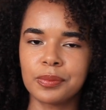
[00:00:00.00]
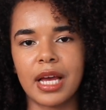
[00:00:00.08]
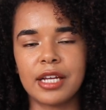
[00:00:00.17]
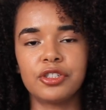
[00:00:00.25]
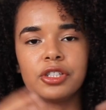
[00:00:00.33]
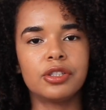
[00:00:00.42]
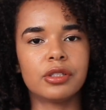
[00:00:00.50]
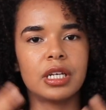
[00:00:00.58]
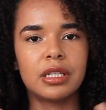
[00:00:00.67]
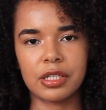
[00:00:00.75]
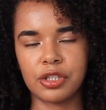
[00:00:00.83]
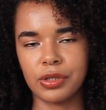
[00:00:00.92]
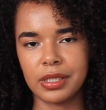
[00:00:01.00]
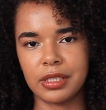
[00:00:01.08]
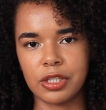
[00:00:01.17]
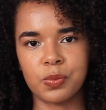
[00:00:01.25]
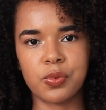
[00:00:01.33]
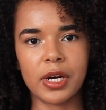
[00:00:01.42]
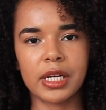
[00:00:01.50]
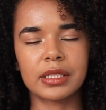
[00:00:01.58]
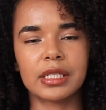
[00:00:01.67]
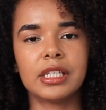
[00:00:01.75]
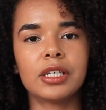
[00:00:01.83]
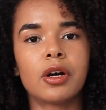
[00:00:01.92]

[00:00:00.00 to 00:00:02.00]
And just to illustrate this point, here